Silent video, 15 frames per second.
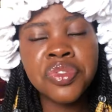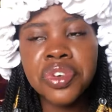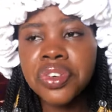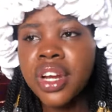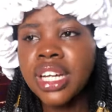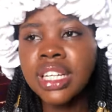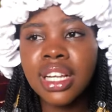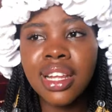For
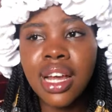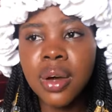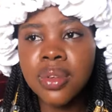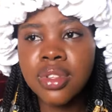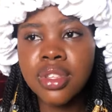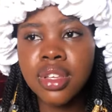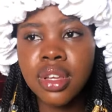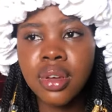crying out
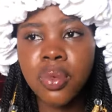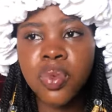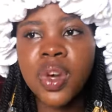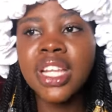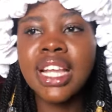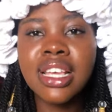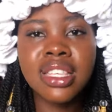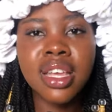loud,
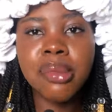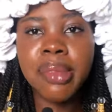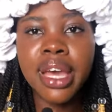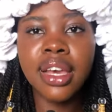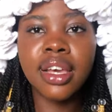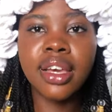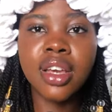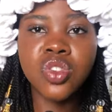when I started my
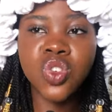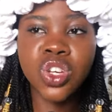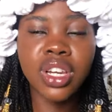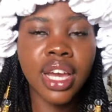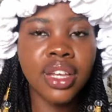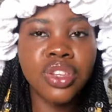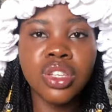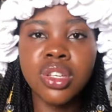hair journey,
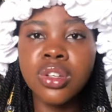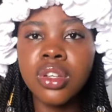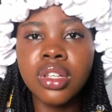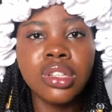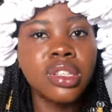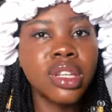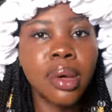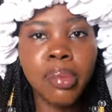I knew
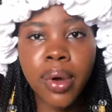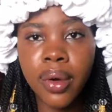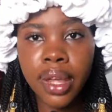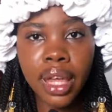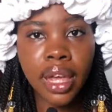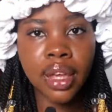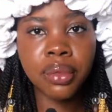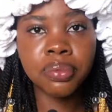nothing about
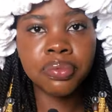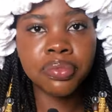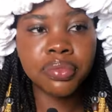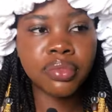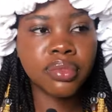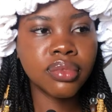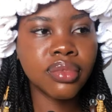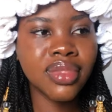hair.
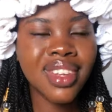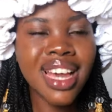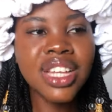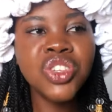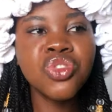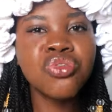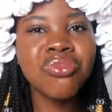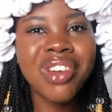I
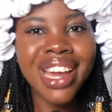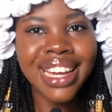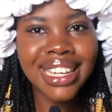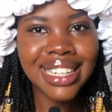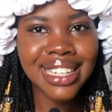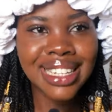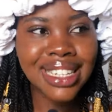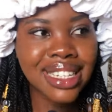
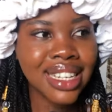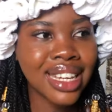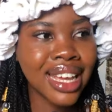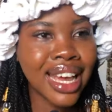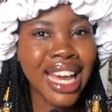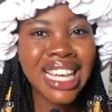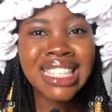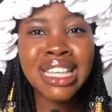tried.
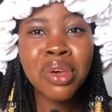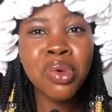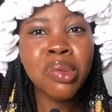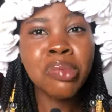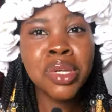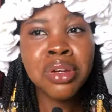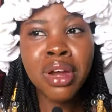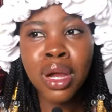I started
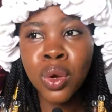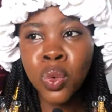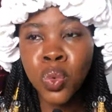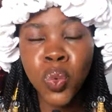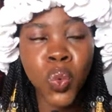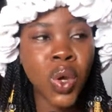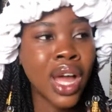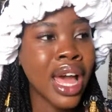with
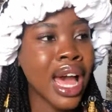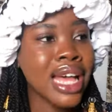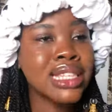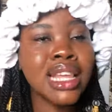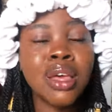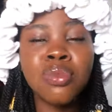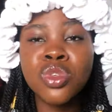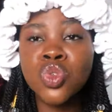Miracle. I
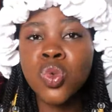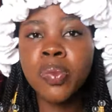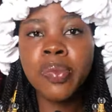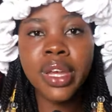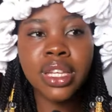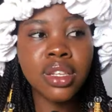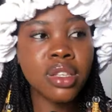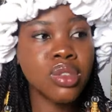started with so
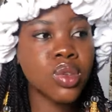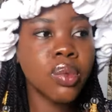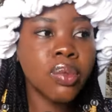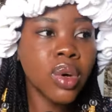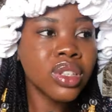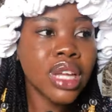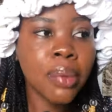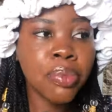many, some
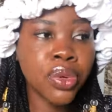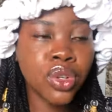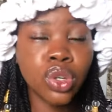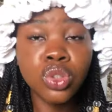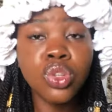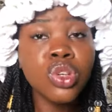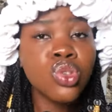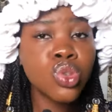other
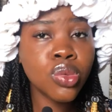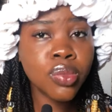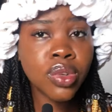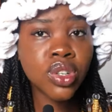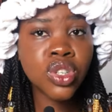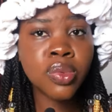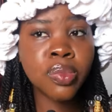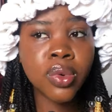product, not too
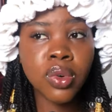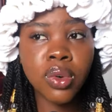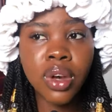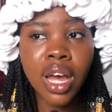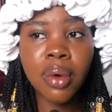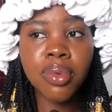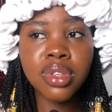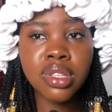much, but
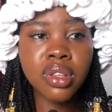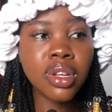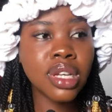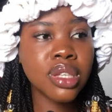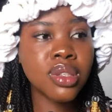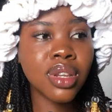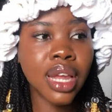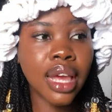I was
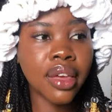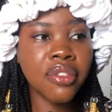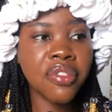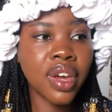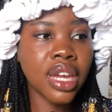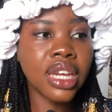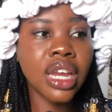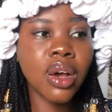lucky to like
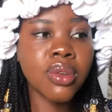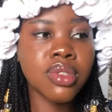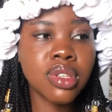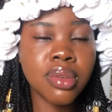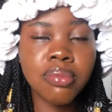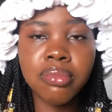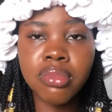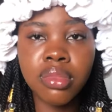find out